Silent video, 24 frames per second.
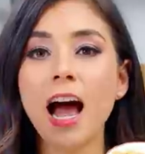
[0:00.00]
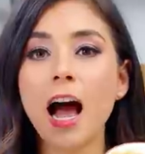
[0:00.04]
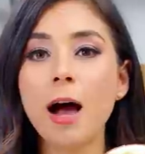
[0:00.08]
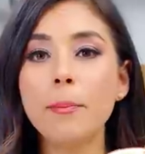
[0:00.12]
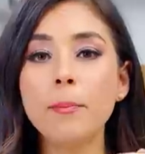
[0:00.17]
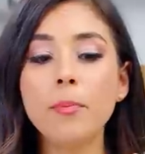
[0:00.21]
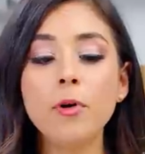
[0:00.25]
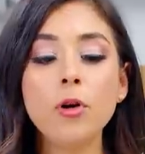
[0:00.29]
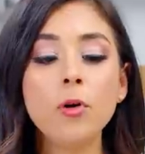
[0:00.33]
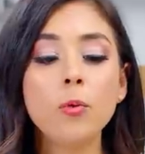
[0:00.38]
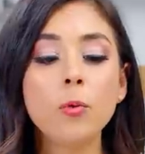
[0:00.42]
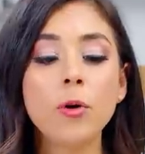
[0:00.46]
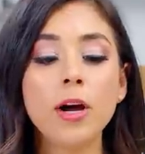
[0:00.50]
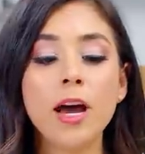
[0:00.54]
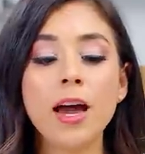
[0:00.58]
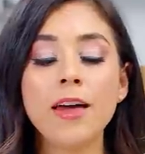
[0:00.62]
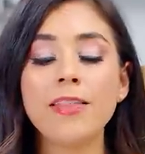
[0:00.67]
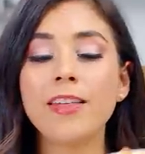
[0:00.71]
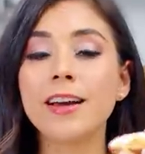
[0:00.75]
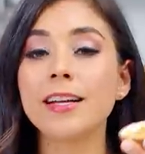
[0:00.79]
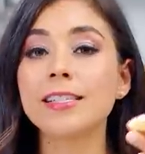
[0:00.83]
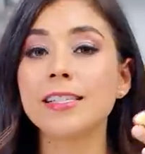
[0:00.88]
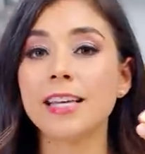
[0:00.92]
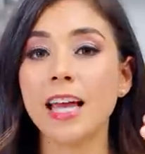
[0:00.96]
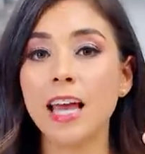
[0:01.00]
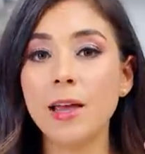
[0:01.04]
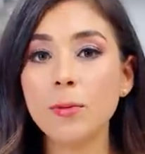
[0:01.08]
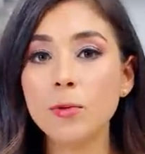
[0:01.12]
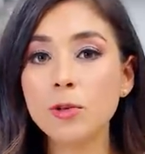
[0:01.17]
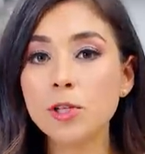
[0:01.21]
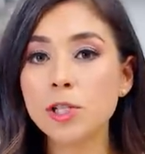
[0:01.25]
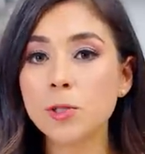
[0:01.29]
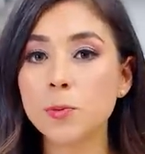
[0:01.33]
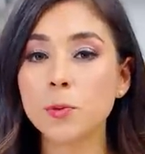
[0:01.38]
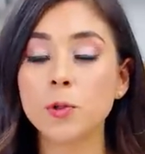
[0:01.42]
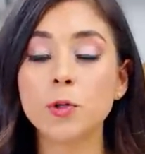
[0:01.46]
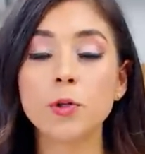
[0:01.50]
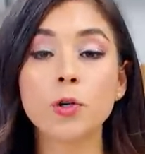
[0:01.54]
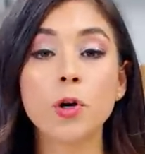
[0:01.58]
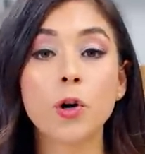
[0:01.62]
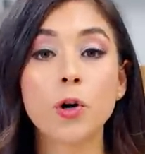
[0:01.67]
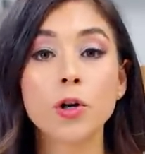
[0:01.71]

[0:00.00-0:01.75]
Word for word: apple with a tablespoon